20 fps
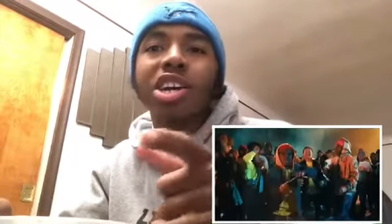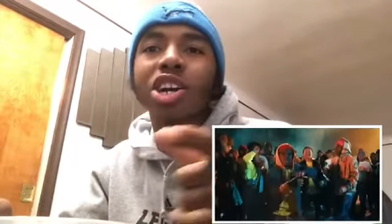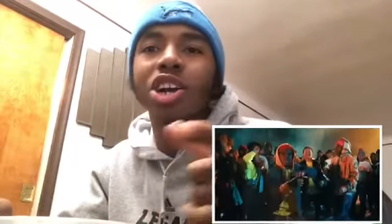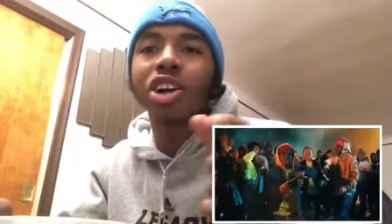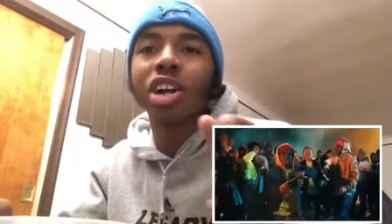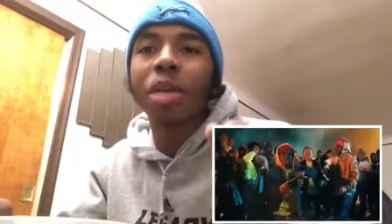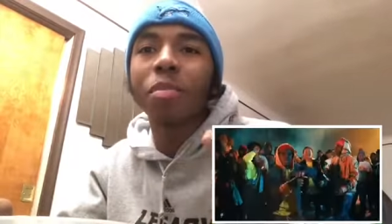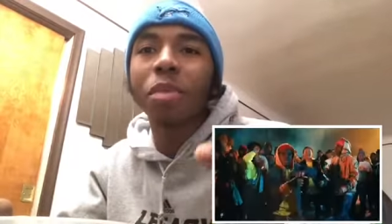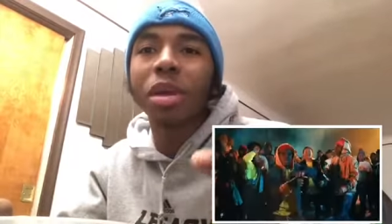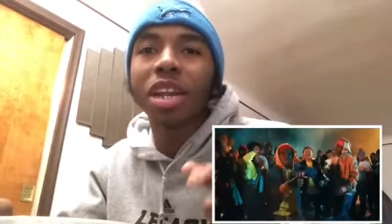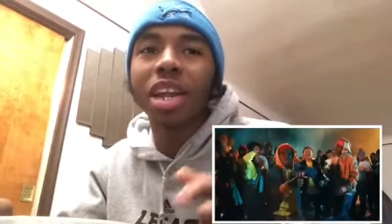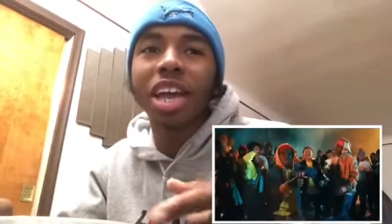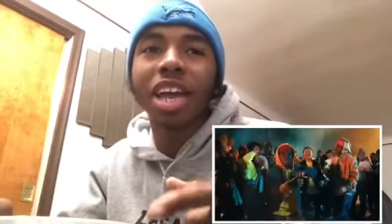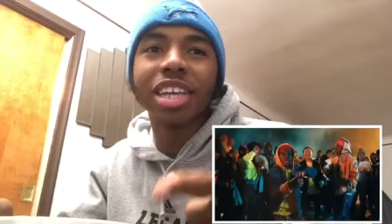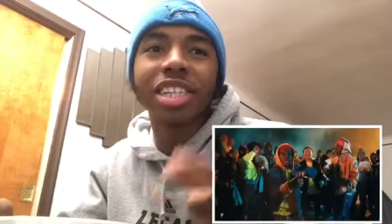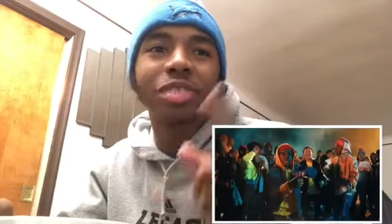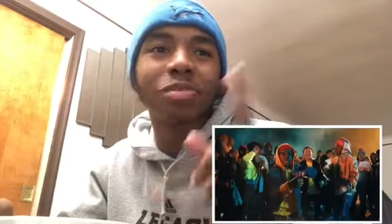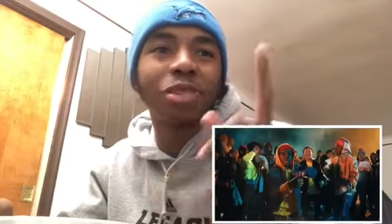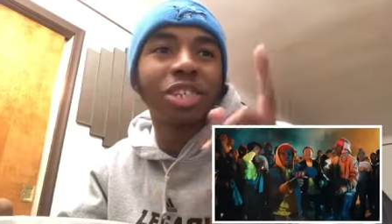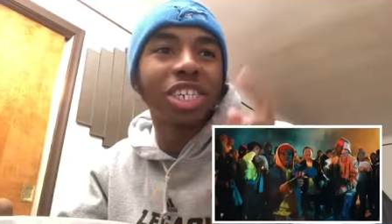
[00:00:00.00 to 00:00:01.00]
girl that be
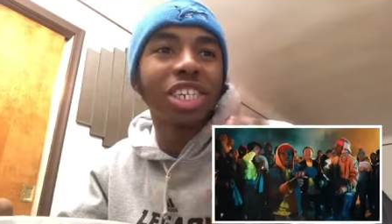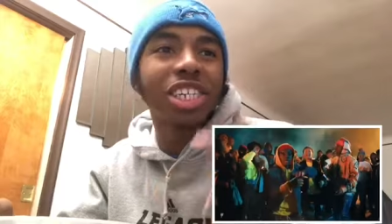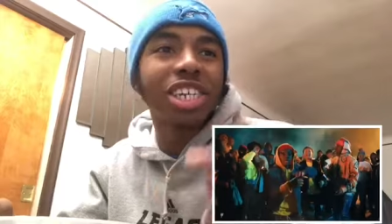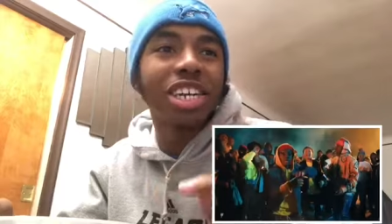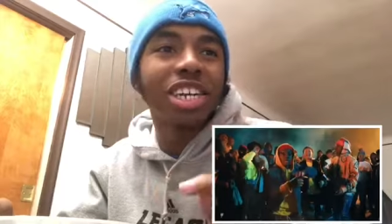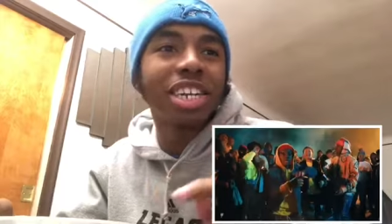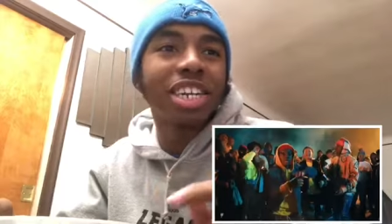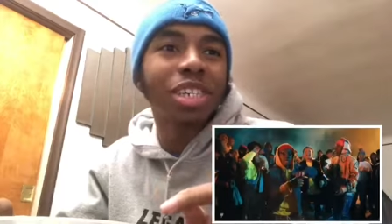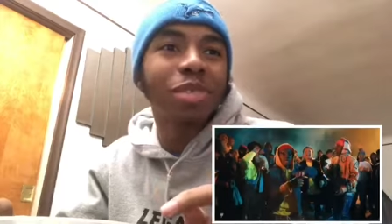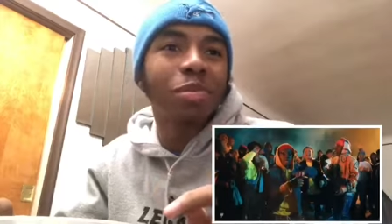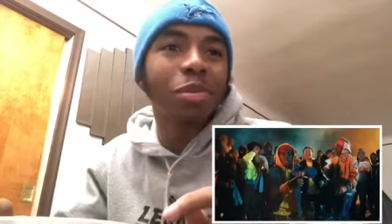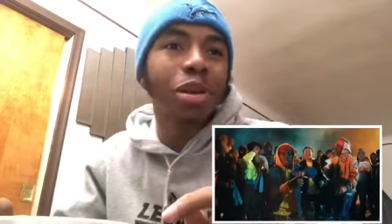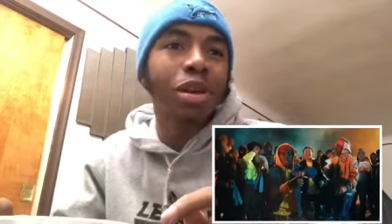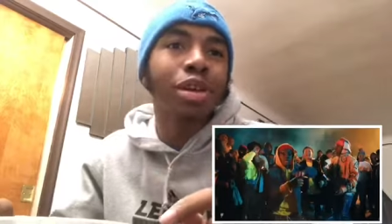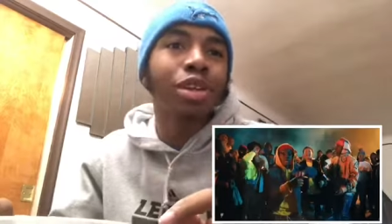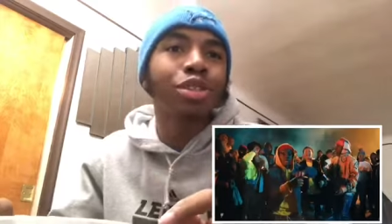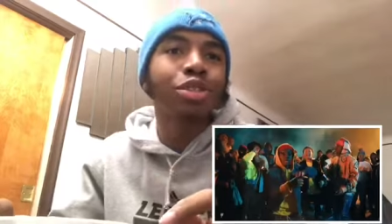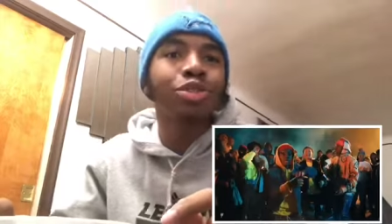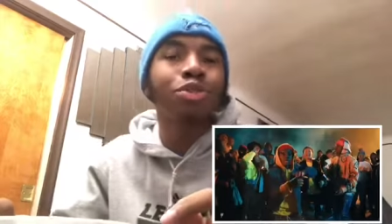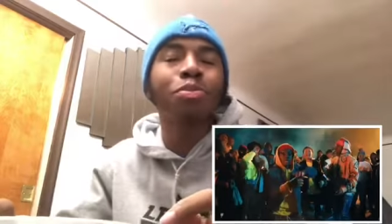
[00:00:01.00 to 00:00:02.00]
dancing, but she in this
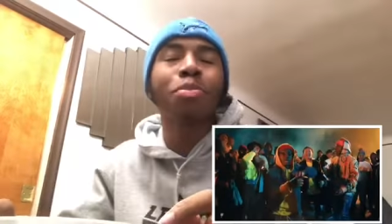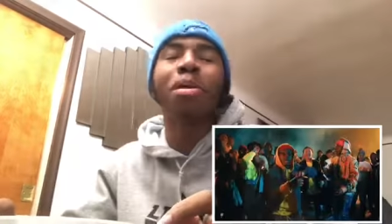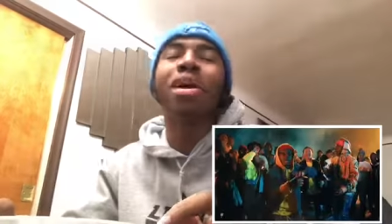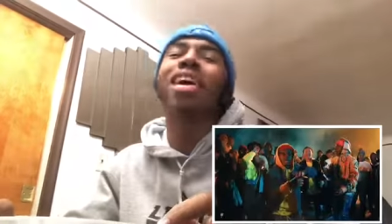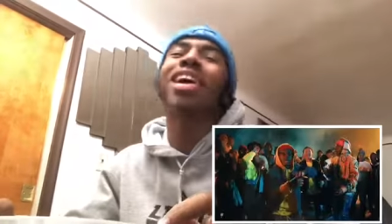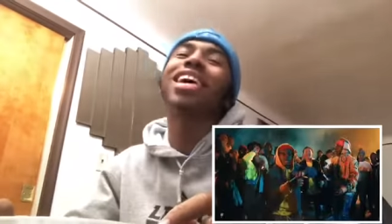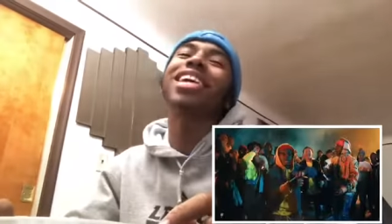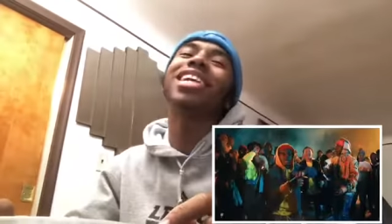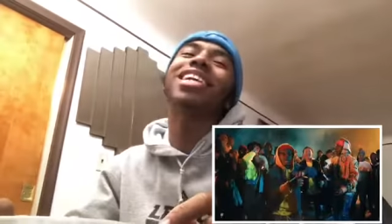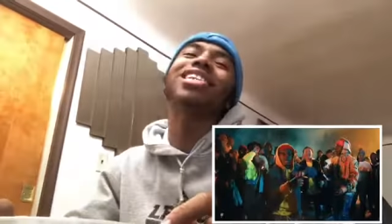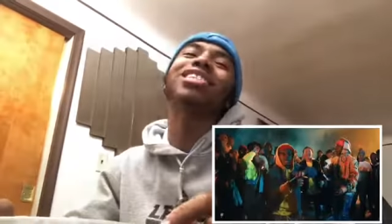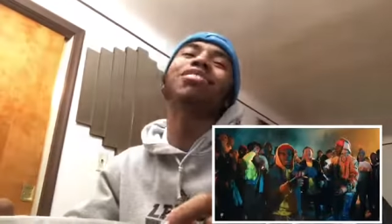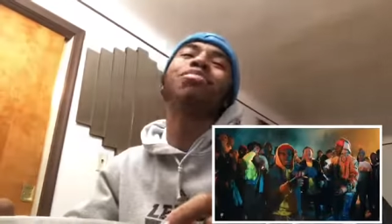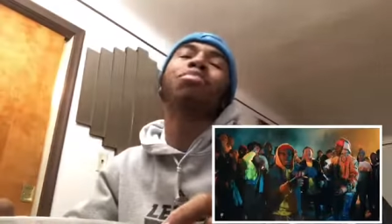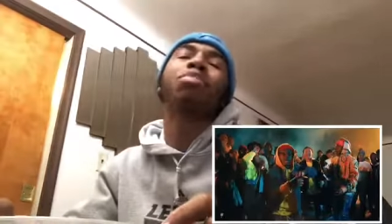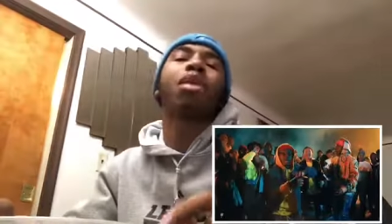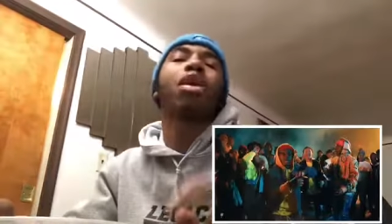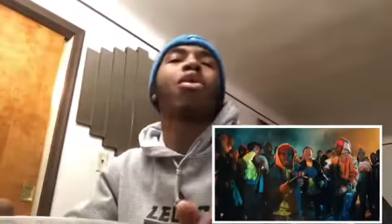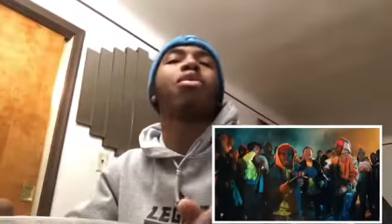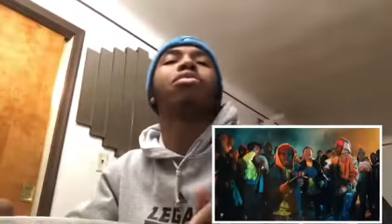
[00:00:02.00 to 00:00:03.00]
mug too. Man, this
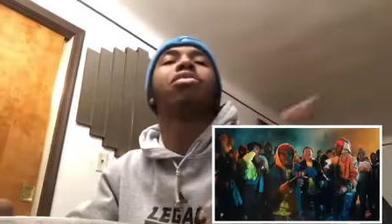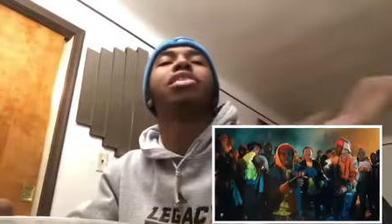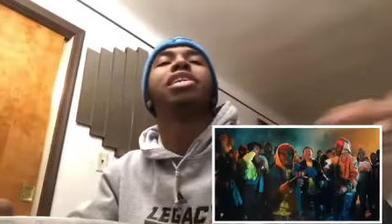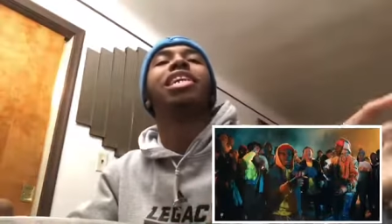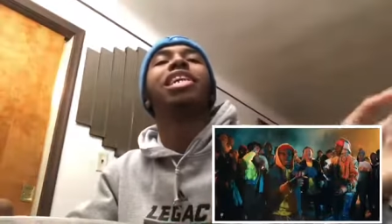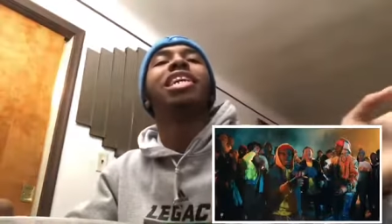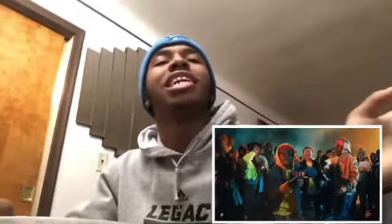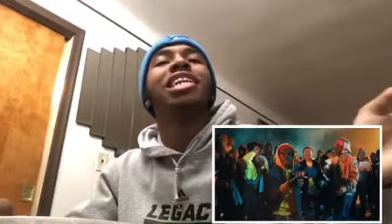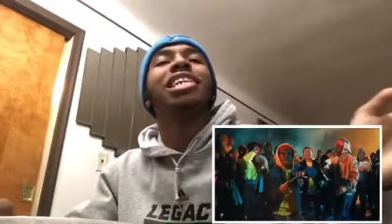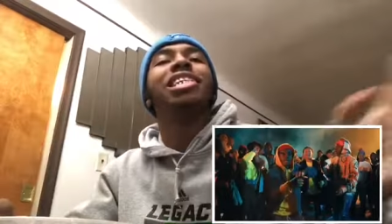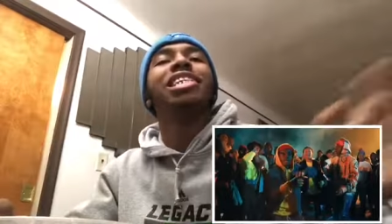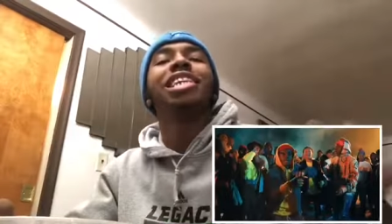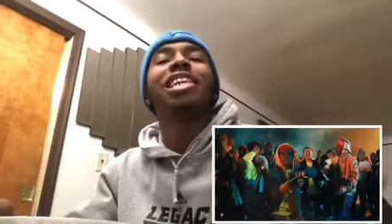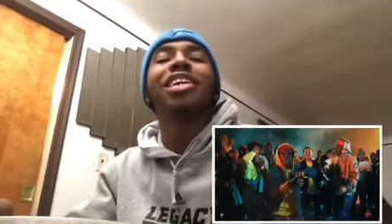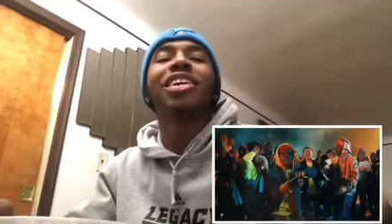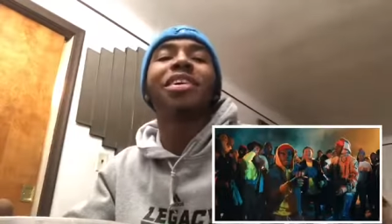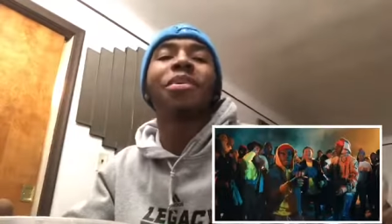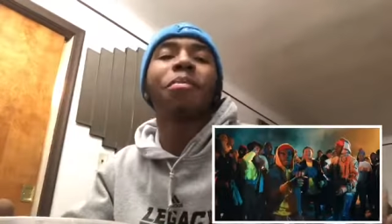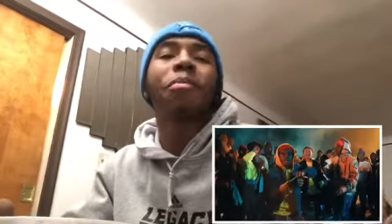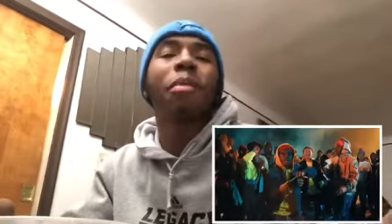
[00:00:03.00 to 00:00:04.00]
bro. Nigga
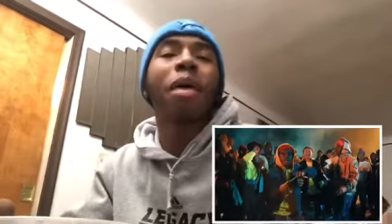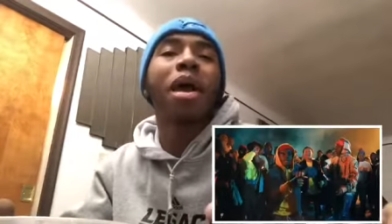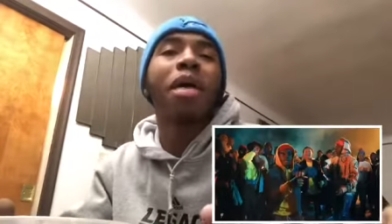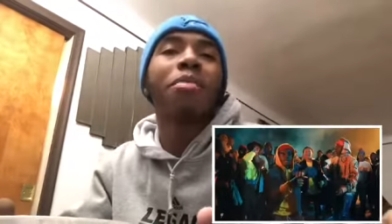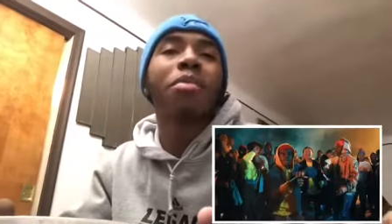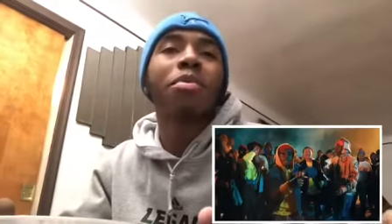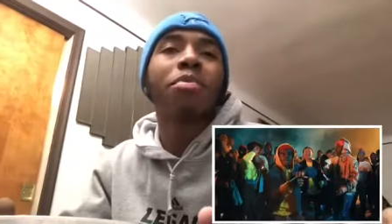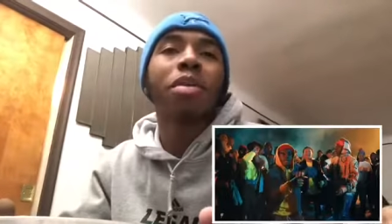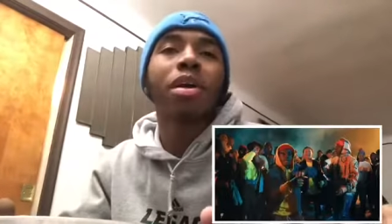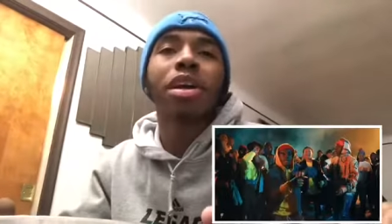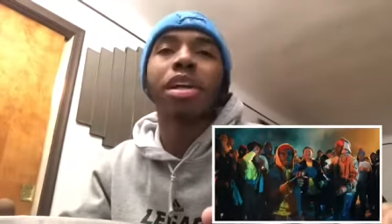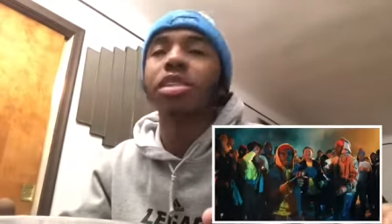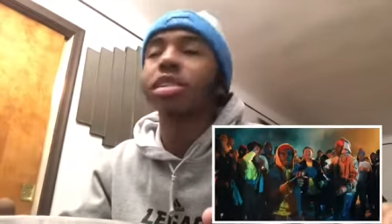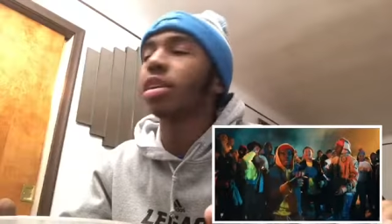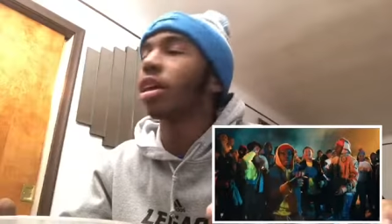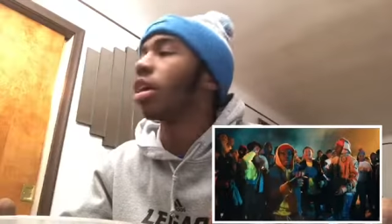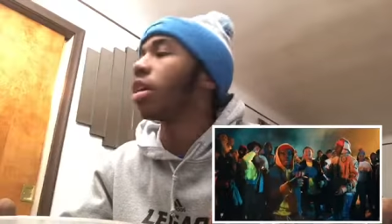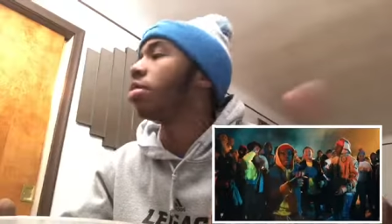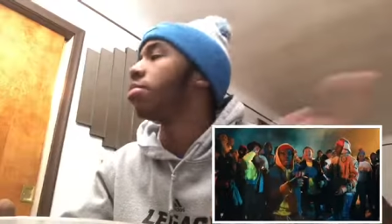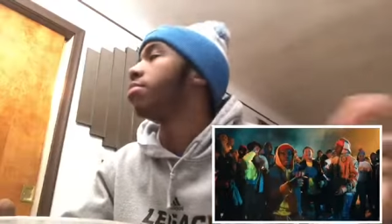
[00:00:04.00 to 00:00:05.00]
DaBaby, bro. He
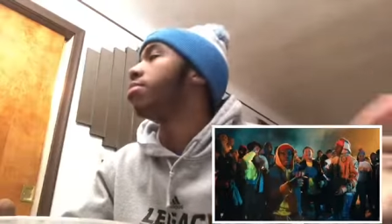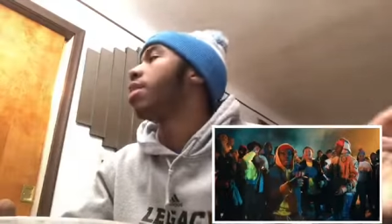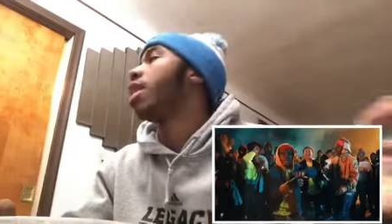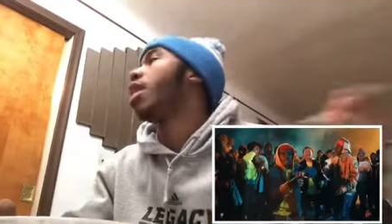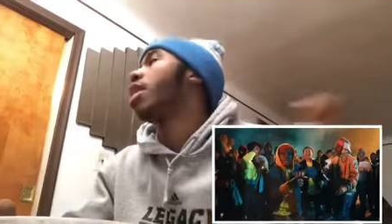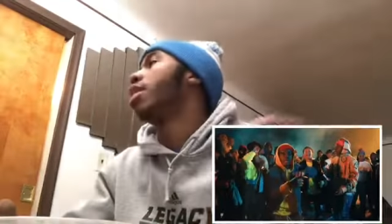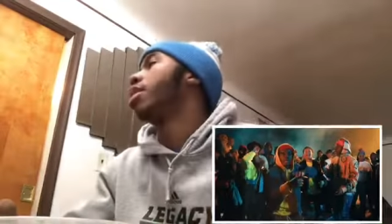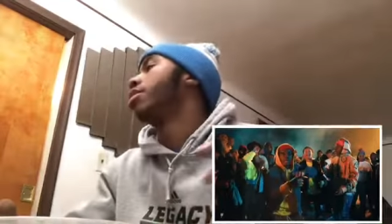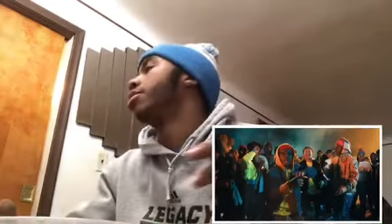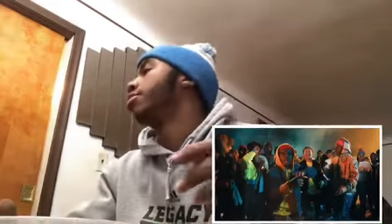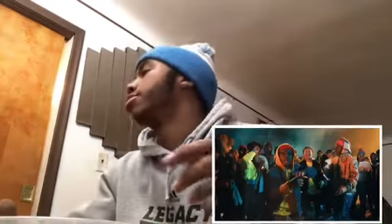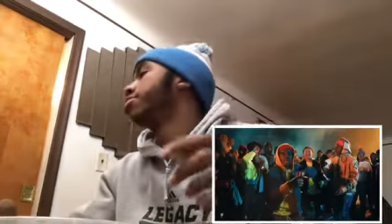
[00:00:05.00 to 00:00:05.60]
said, hey.